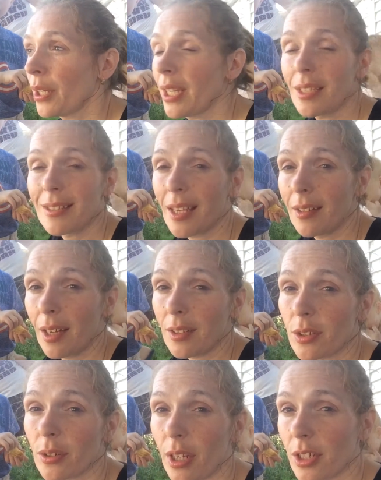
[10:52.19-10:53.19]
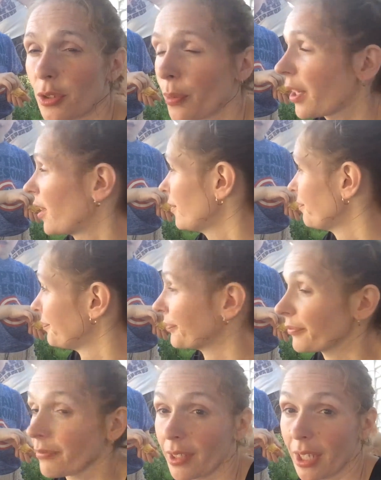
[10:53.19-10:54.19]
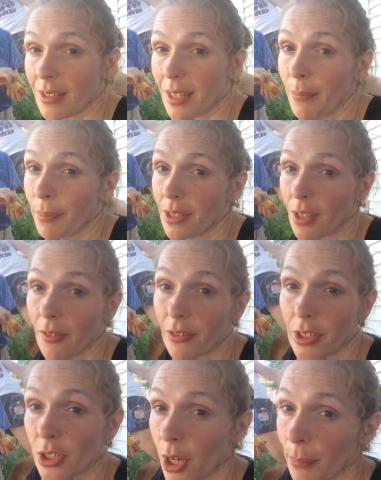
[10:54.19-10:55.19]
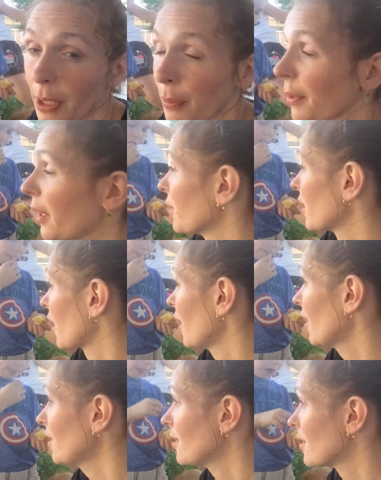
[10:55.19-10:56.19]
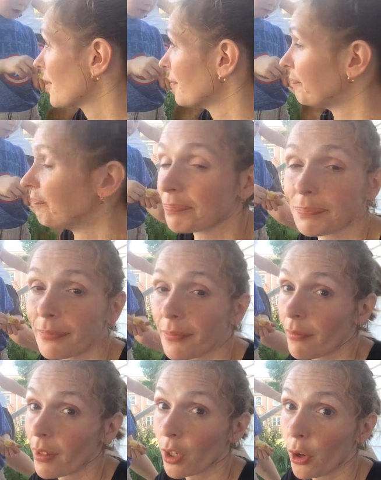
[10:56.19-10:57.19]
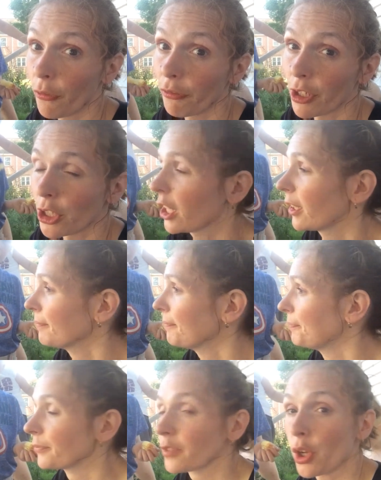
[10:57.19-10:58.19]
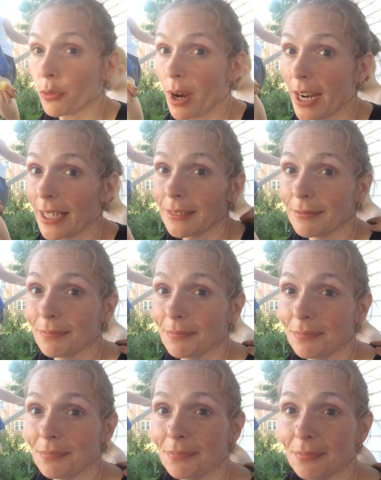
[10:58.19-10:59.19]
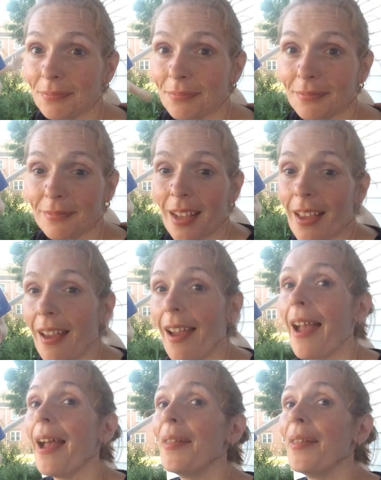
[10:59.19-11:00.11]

I decided not to. I just want to, like I said, be selfish. I'm going to play with the kids and go fishing. She never plays right? with me, though.